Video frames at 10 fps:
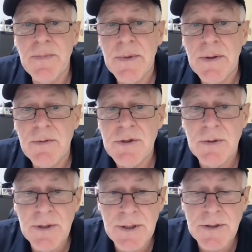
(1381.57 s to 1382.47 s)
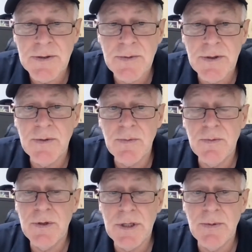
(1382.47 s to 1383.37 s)
which will lead into where I
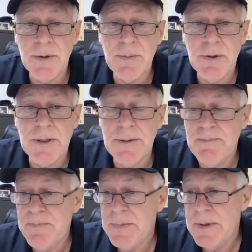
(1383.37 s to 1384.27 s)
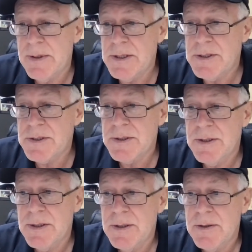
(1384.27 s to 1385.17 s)
really want to be, is
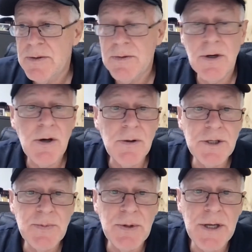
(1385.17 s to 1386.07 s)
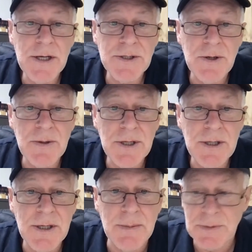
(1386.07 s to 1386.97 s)
the holdings by household
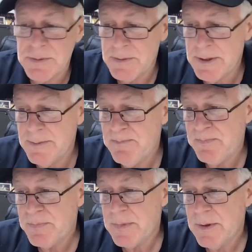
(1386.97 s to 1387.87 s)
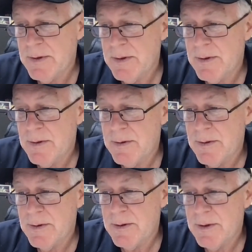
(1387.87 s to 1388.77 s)
incomes. Now,
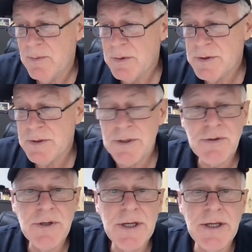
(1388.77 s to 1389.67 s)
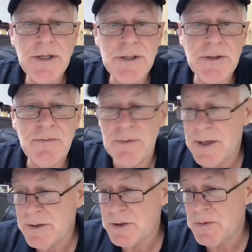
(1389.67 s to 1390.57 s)
what's intriguing is that for
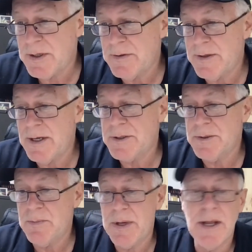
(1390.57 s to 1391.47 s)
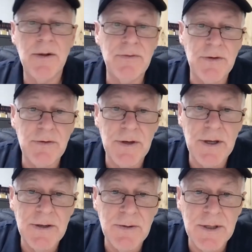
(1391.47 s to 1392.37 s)
under £20,000 as an
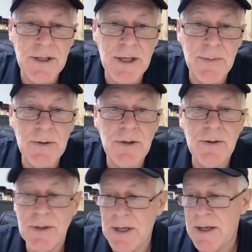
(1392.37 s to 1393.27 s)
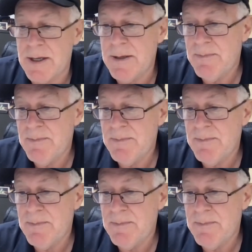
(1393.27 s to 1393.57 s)
annual income in the UK,